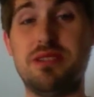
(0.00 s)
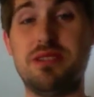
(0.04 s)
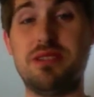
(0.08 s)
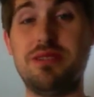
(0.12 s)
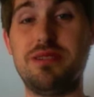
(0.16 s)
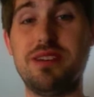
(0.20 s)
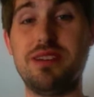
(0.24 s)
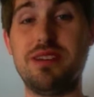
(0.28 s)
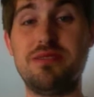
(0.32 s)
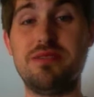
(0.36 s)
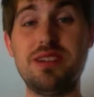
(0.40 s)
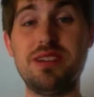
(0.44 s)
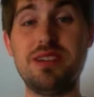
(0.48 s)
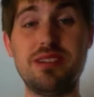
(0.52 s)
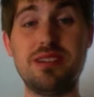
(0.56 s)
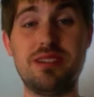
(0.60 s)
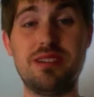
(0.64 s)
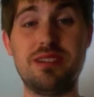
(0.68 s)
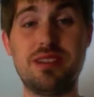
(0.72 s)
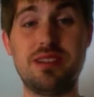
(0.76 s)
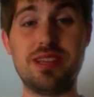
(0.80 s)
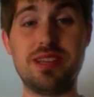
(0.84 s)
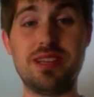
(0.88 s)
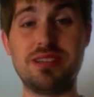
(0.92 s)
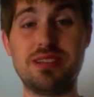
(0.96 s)
You have none of
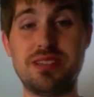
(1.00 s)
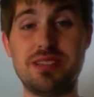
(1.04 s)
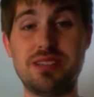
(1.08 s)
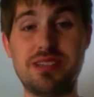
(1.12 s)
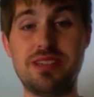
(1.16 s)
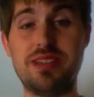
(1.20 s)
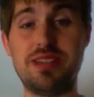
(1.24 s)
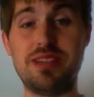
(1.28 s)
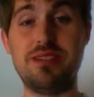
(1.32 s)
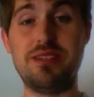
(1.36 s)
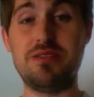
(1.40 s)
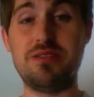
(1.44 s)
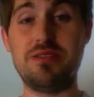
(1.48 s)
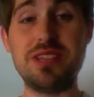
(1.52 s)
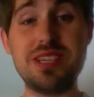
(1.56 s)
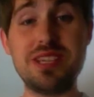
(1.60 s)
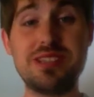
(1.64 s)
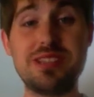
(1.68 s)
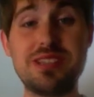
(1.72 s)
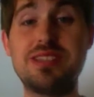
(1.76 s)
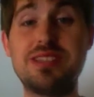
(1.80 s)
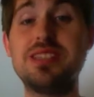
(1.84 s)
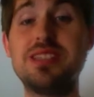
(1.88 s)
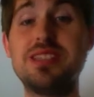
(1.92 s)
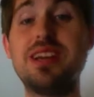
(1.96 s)
the things that they gave you. That's
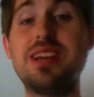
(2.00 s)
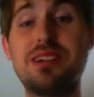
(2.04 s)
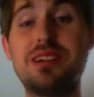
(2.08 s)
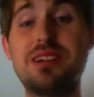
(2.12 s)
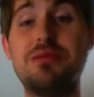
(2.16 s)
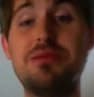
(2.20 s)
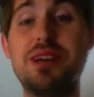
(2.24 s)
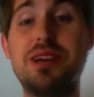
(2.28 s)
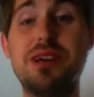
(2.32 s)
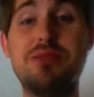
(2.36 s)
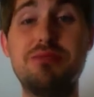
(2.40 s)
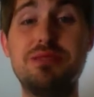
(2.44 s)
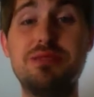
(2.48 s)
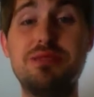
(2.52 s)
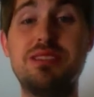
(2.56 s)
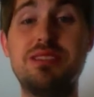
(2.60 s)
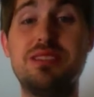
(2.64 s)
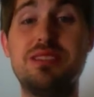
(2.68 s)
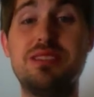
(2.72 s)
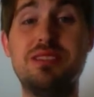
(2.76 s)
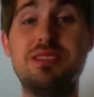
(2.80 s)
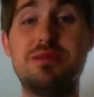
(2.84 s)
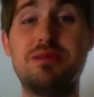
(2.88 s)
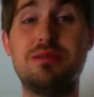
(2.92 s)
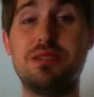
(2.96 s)
exactly what happened to
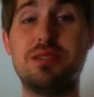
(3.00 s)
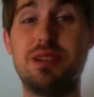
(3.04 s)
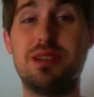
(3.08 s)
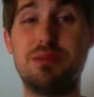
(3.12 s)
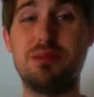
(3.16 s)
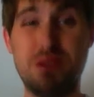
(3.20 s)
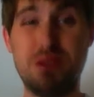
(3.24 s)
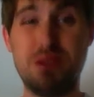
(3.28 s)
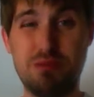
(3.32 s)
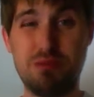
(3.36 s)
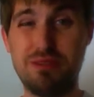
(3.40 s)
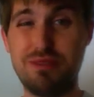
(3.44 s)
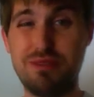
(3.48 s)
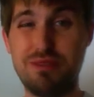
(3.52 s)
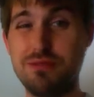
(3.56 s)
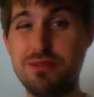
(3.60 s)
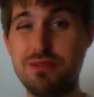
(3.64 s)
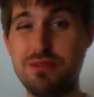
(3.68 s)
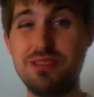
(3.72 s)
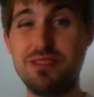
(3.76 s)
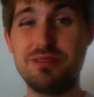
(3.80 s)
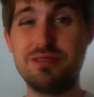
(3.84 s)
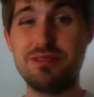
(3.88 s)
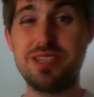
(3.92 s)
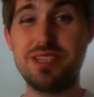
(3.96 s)
the Israelite people. If you read
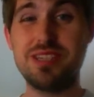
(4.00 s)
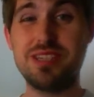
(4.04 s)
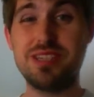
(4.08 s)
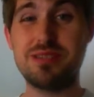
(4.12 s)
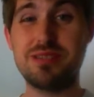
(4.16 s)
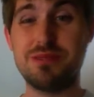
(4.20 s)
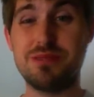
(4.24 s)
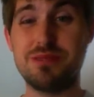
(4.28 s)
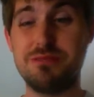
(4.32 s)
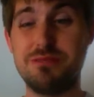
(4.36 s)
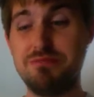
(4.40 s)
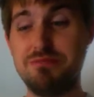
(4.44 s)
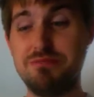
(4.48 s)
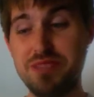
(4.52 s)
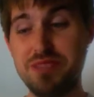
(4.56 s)
the Old Testament,